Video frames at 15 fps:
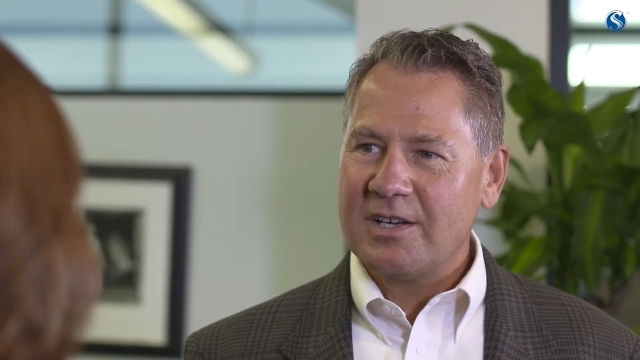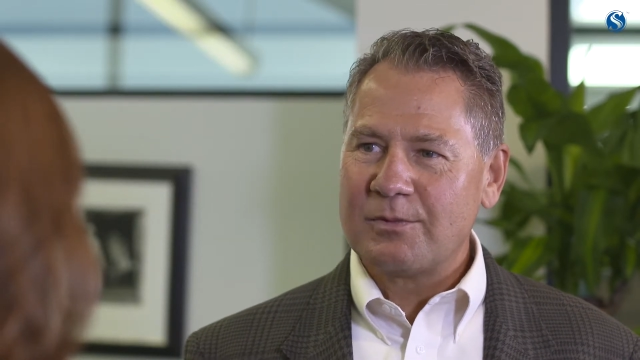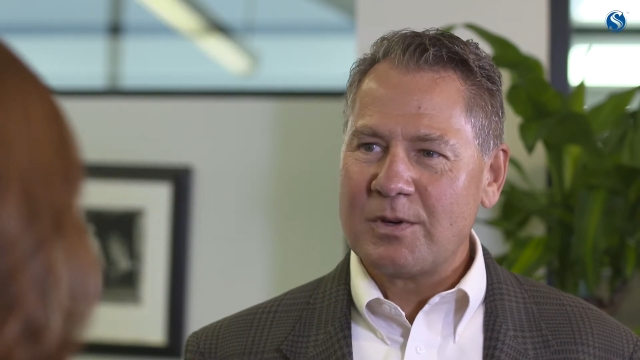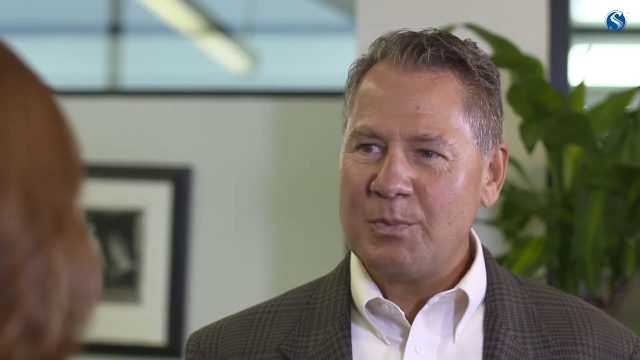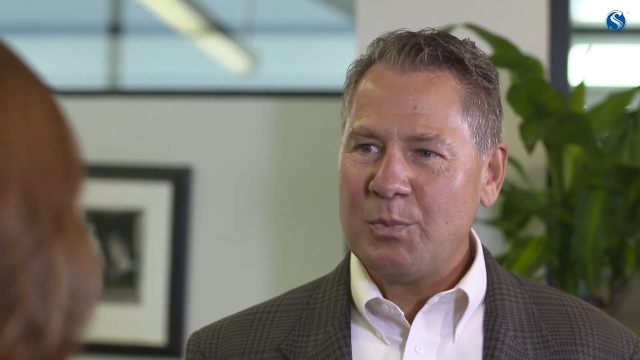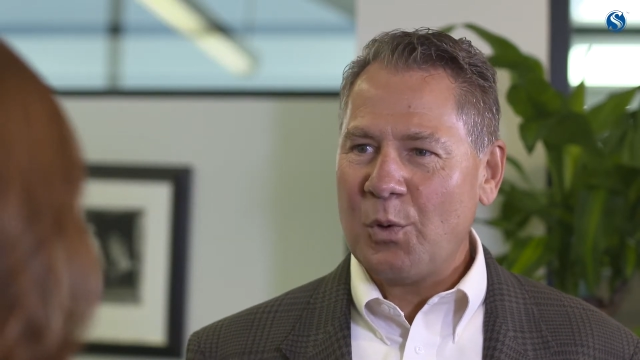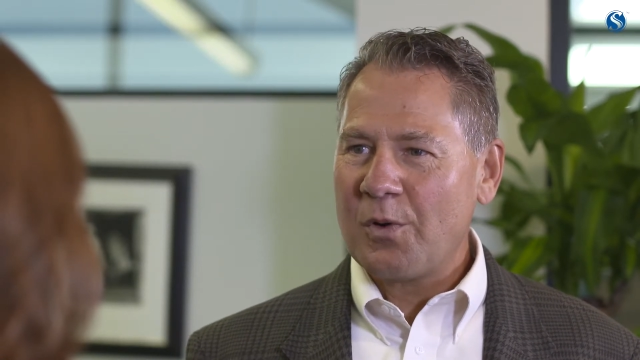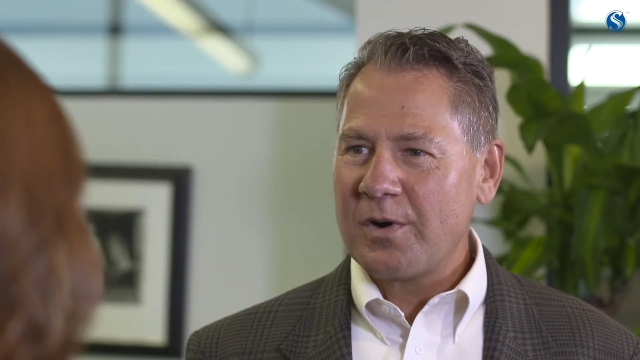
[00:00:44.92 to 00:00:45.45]

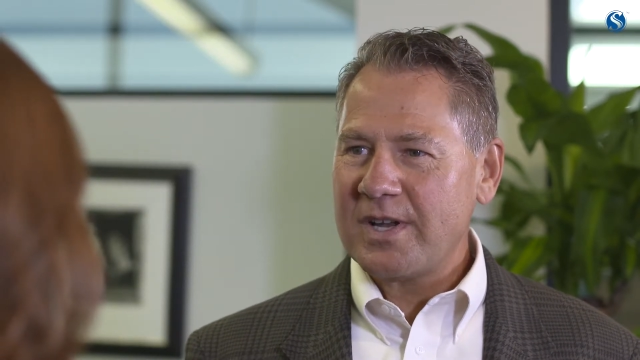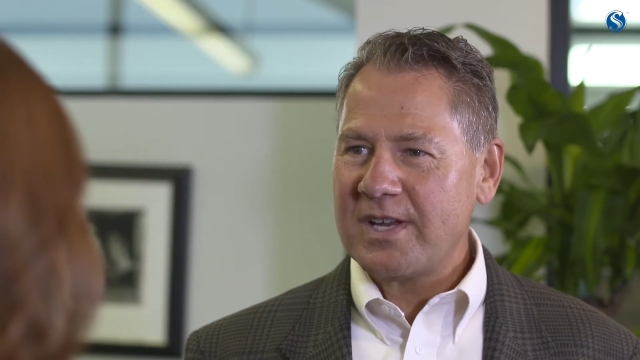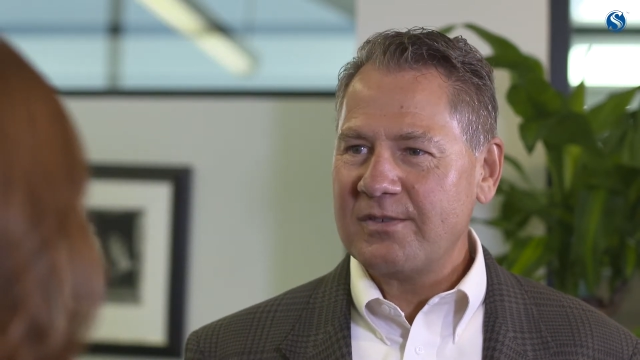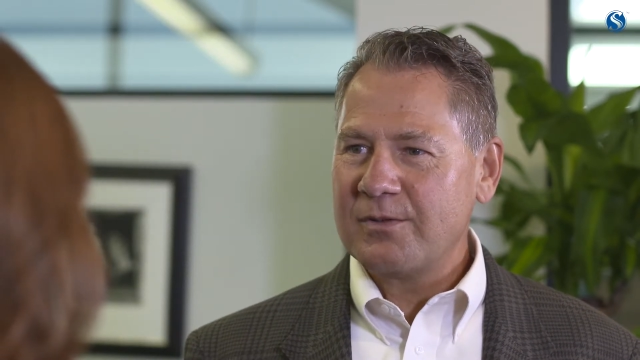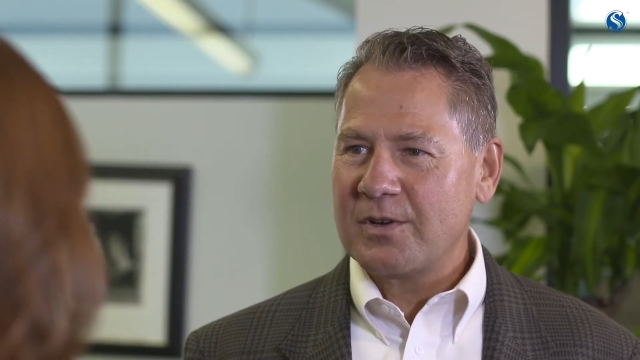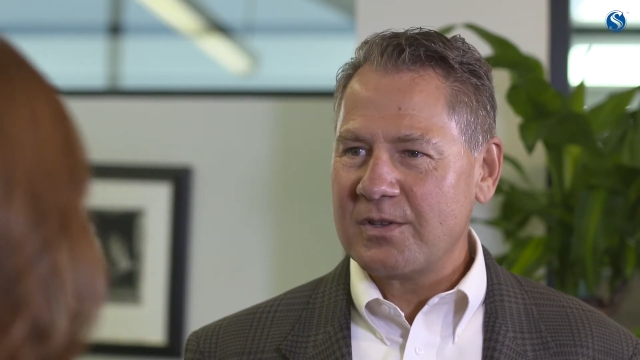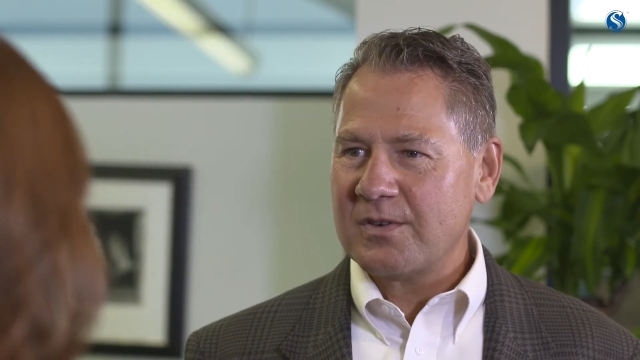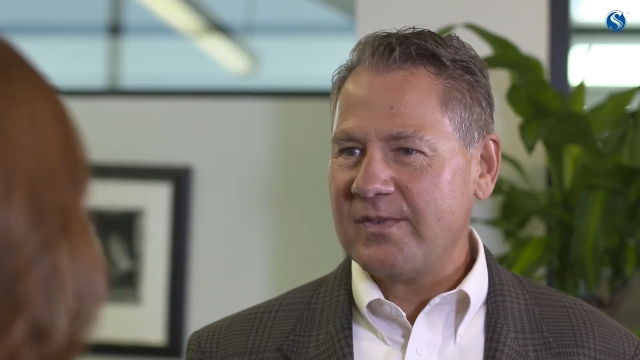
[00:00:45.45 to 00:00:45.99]

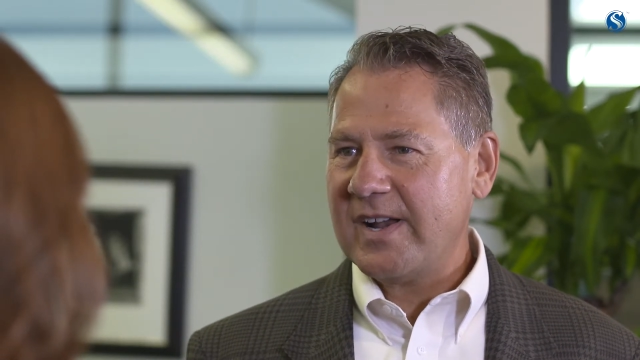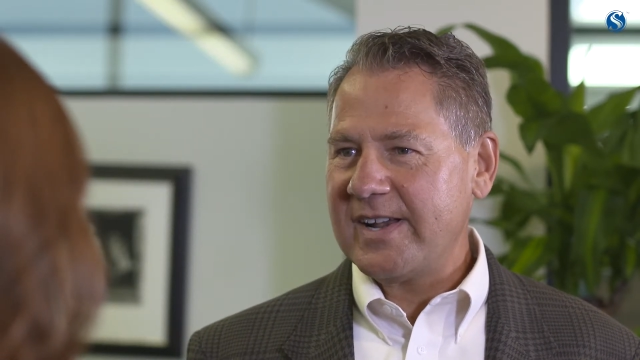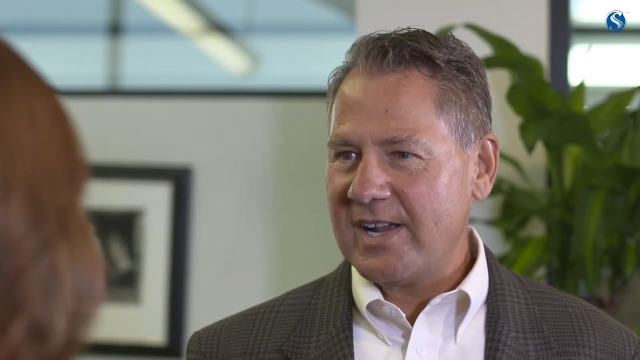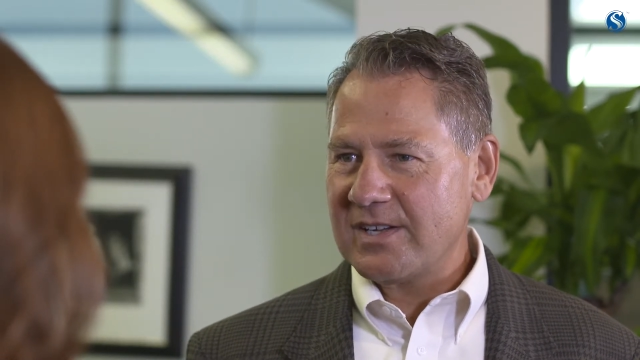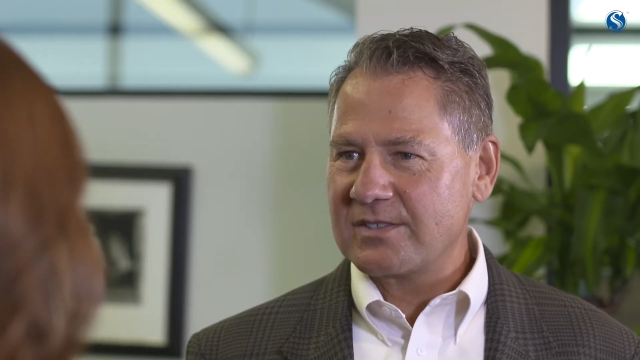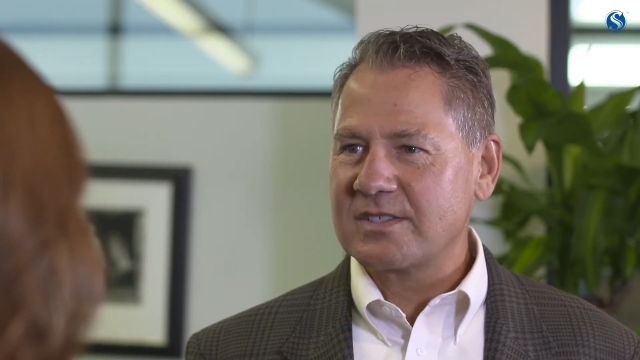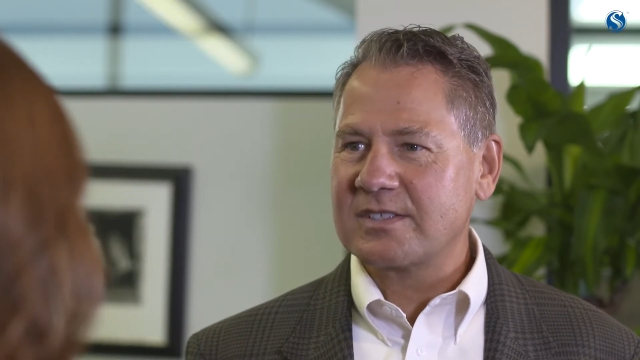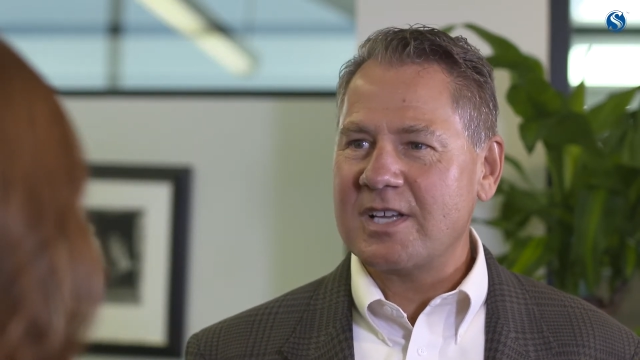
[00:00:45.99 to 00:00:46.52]
reporting for their
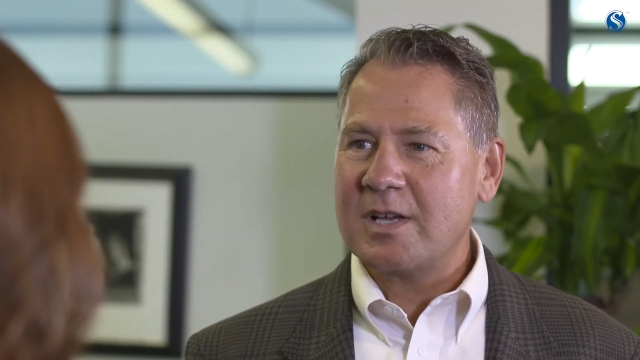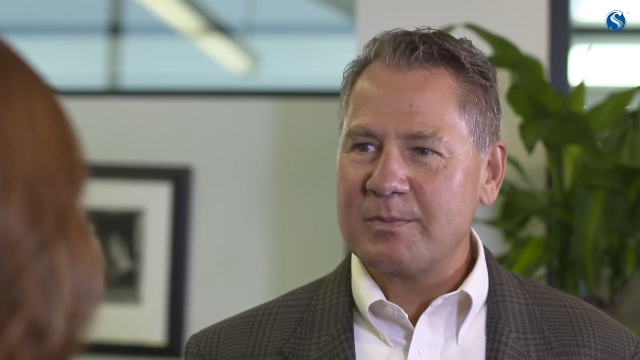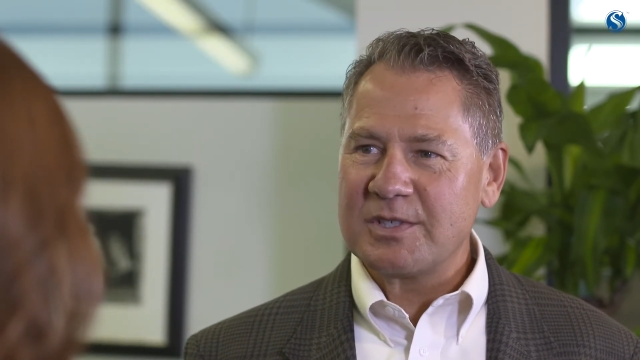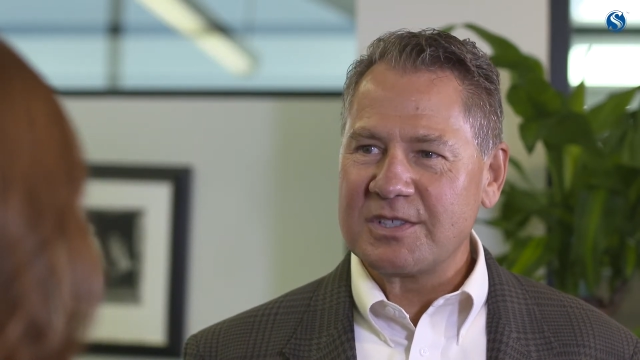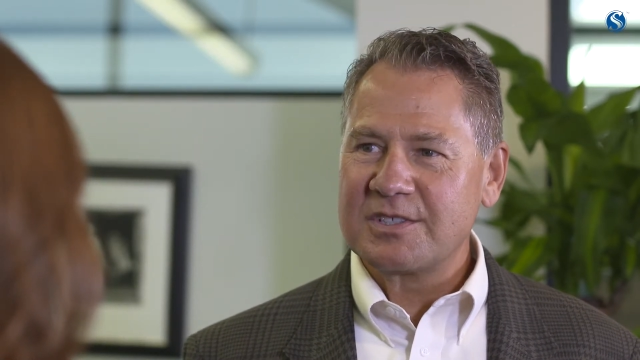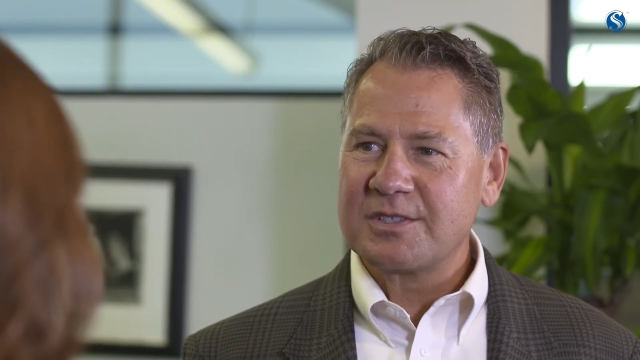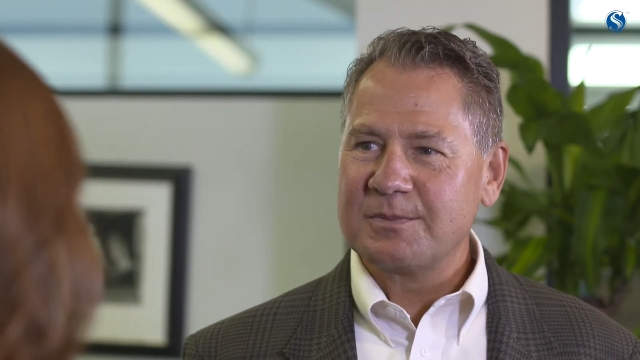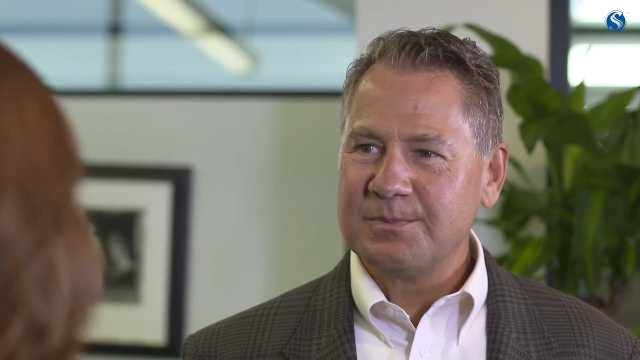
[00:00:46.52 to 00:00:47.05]
financial
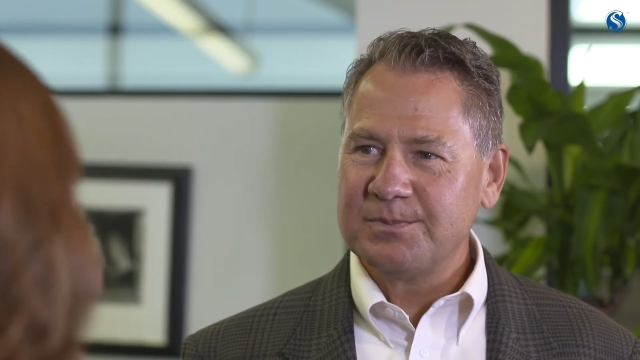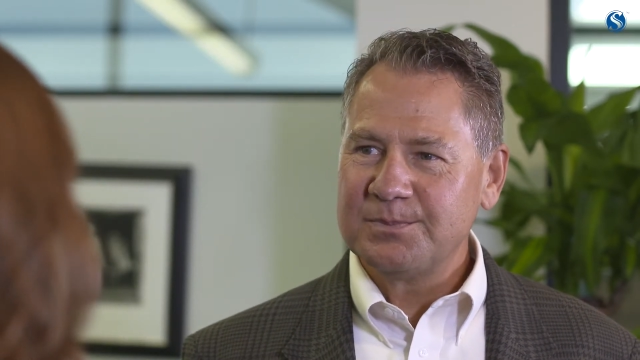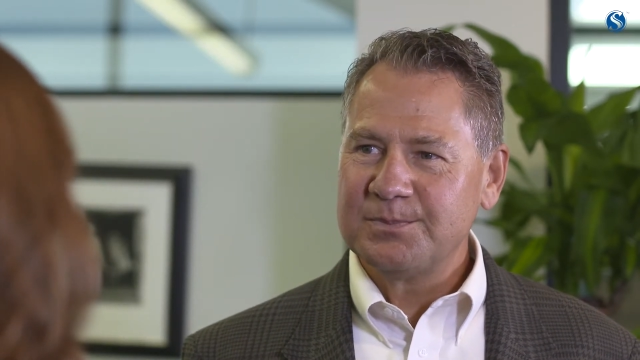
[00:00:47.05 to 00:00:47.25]
statements.